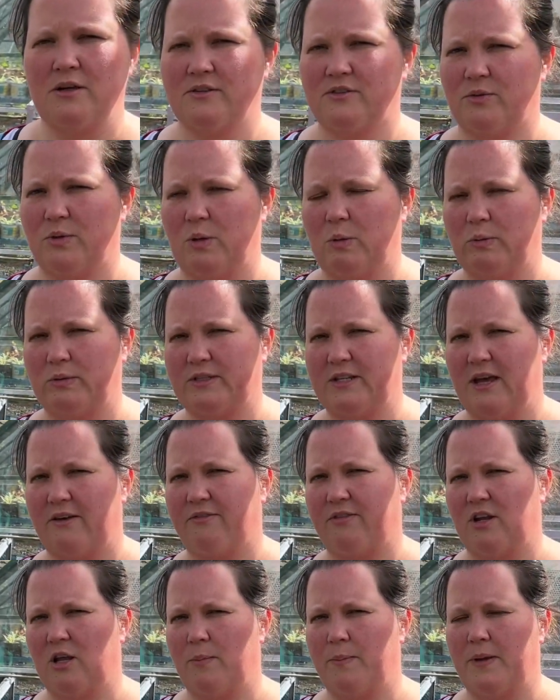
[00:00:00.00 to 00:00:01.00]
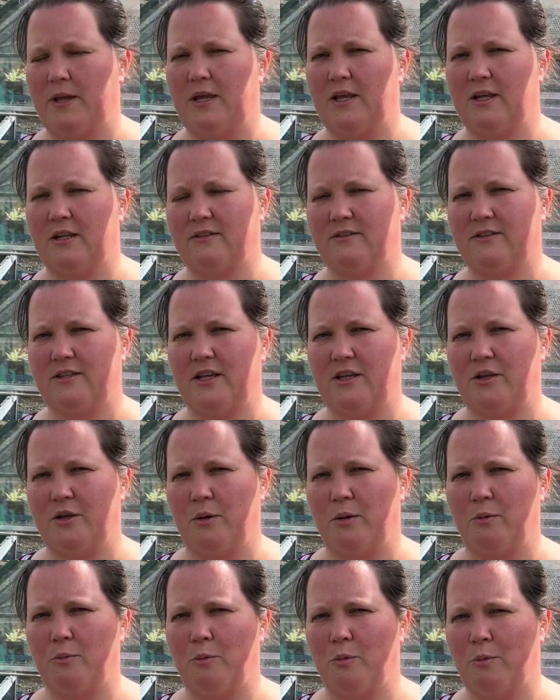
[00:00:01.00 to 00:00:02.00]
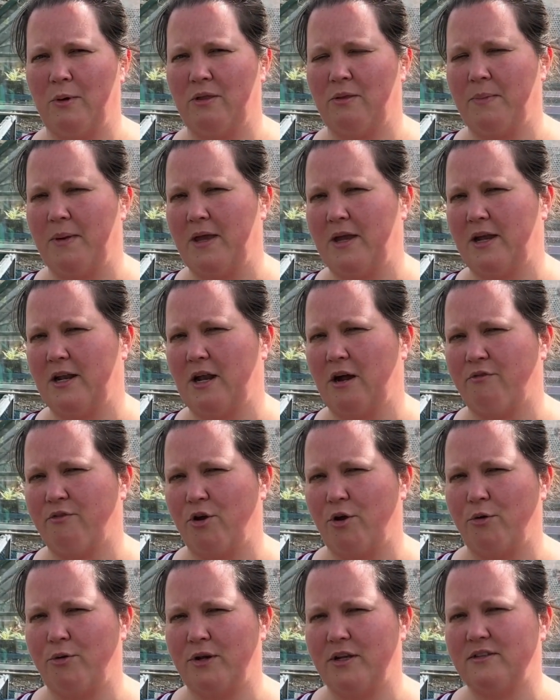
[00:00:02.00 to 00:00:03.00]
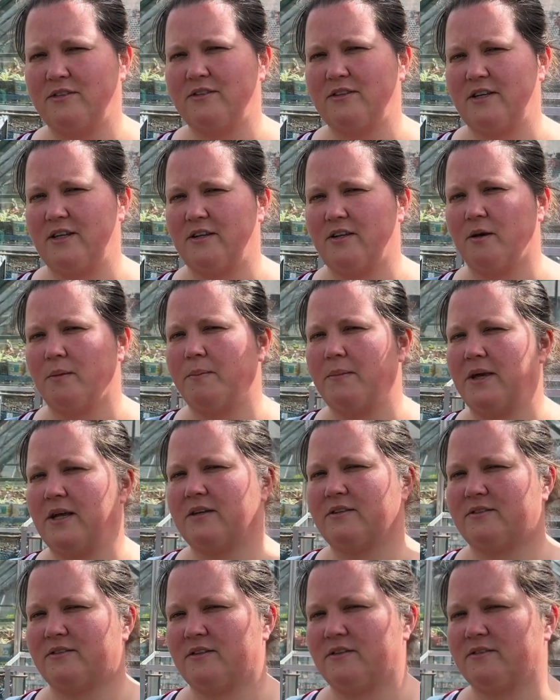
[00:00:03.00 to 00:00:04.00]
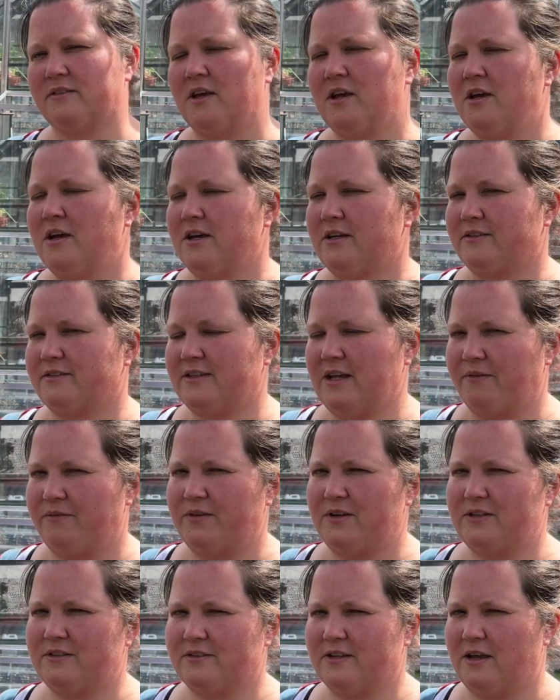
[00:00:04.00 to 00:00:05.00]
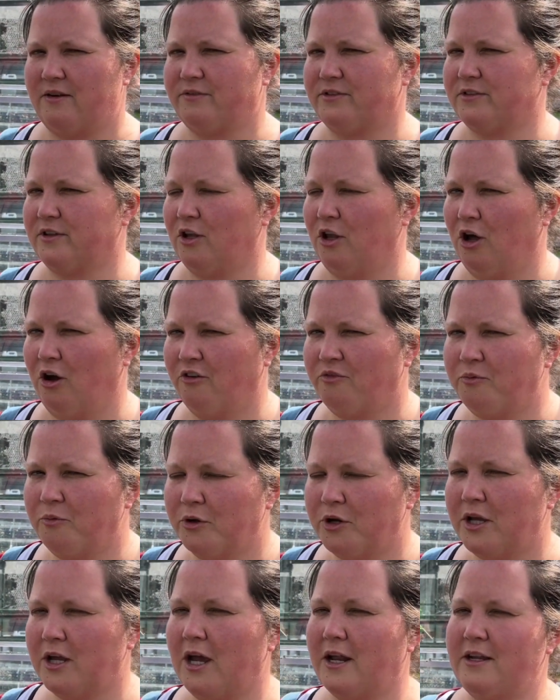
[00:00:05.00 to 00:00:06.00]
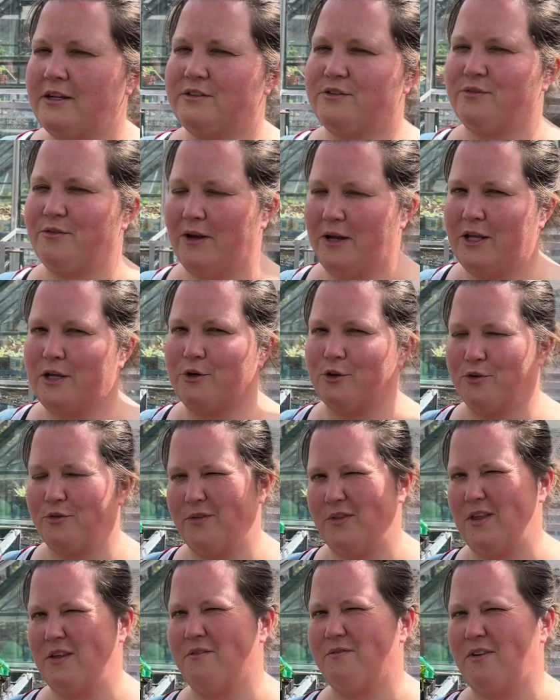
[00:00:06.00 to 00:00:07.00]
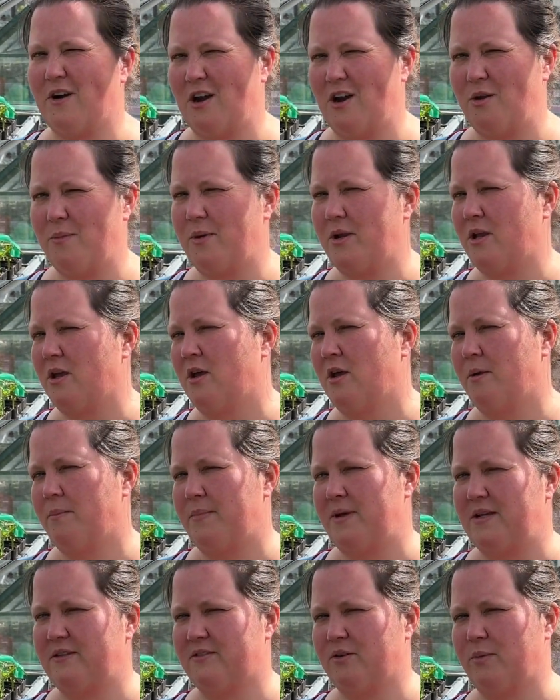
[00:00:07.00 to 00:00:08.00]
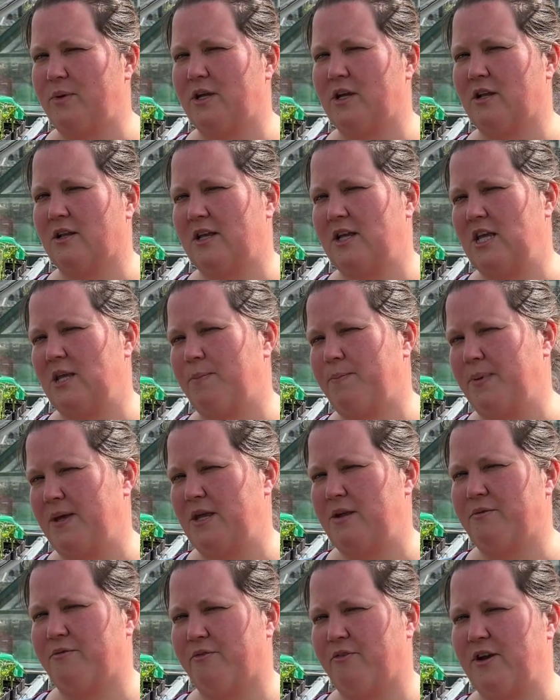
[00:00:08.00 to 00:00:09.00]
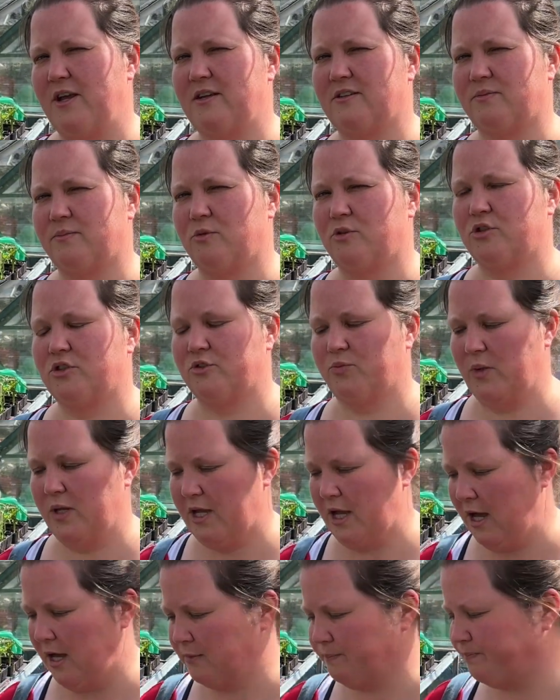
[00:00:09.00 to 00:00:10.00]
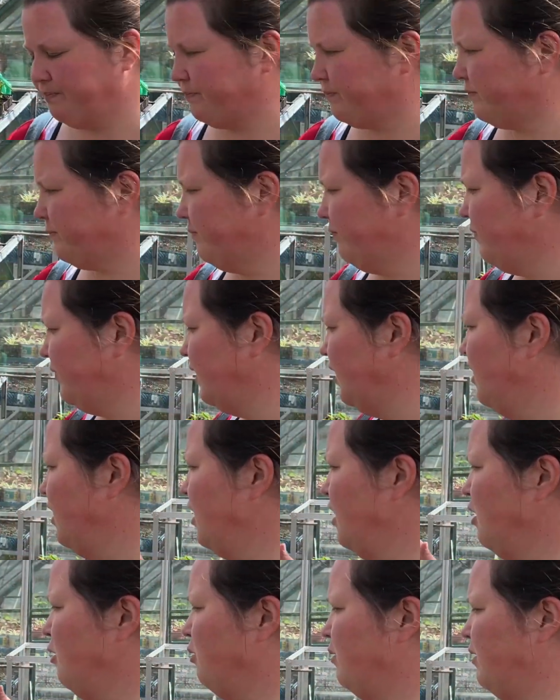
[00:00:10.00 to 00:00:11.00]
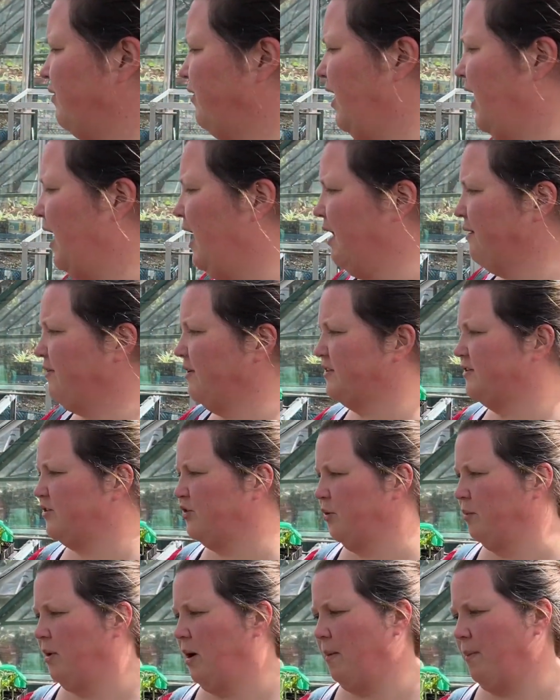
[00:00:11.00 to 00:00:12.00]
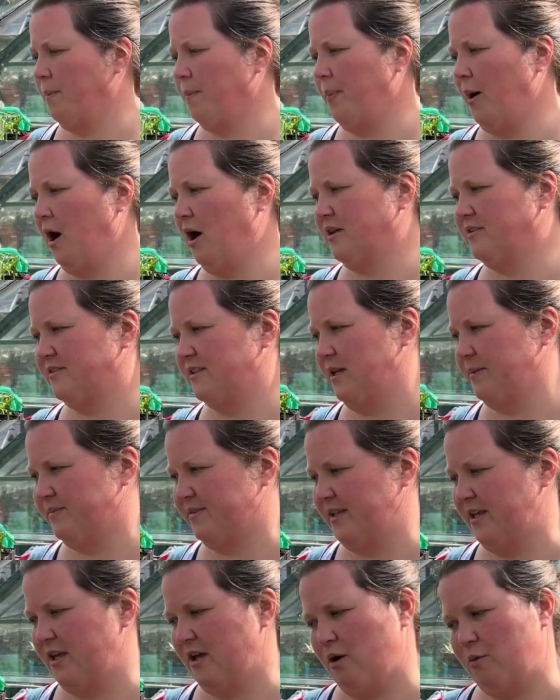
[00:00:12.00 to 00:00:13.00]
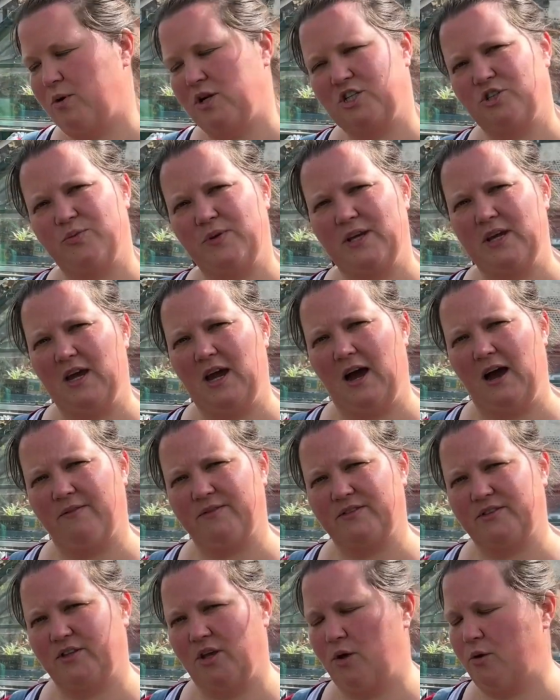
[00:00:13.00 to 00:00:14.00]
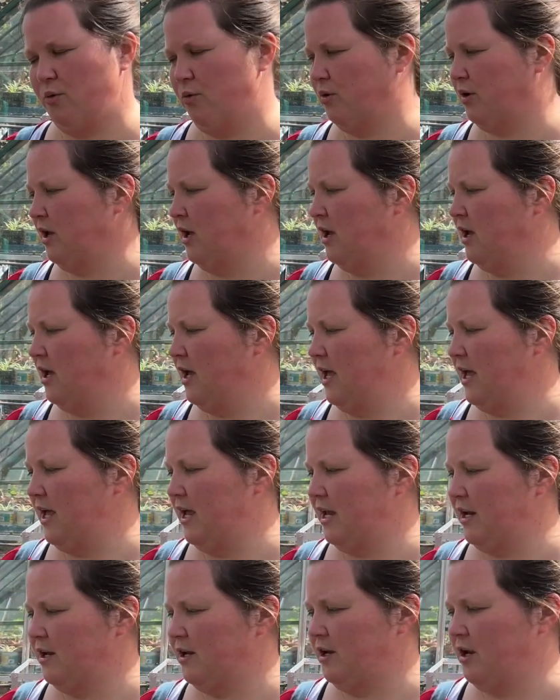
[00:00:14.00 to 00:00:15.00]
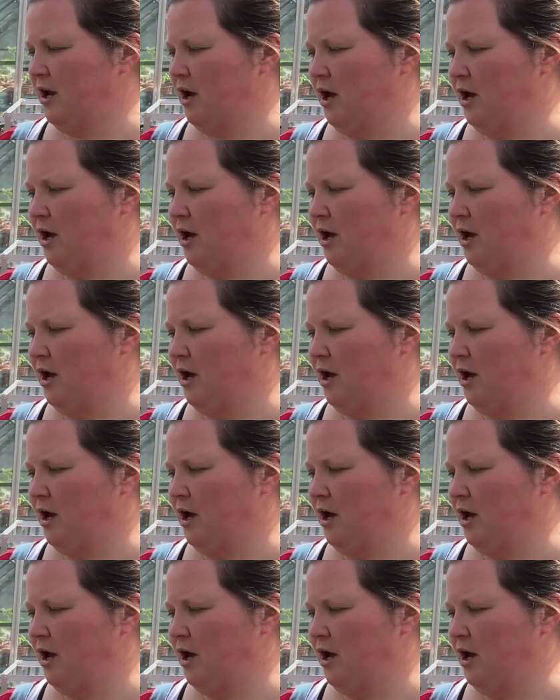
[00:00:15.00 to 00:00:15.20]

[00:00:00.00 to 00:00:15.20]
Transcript: so we will definitely be continuing with making our own seed mixes. It's definitely saved us a lot of money, and it's really good for the environment, means that we can keep peat free as much as we can. We have some parsnips here which we have sowed in